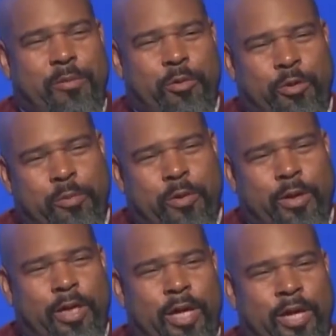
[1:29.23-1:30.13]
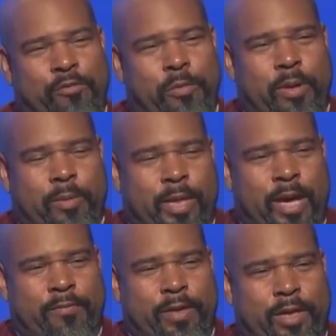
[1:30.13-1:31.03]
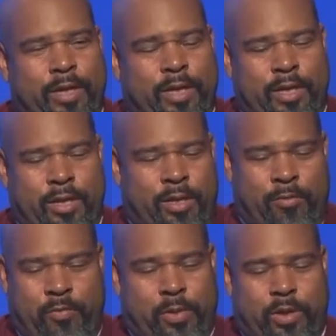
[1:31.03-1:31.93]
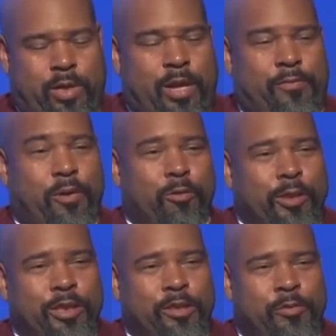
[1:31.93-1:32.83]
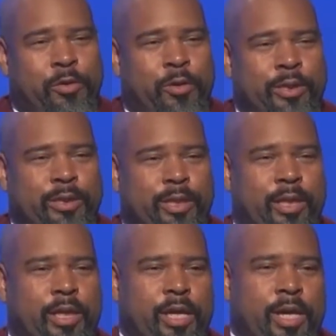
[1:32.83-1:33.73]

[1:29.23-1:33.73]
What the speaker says: I'm the Green Party candidate for public advocate, and I've been a lifelong resident of New York City.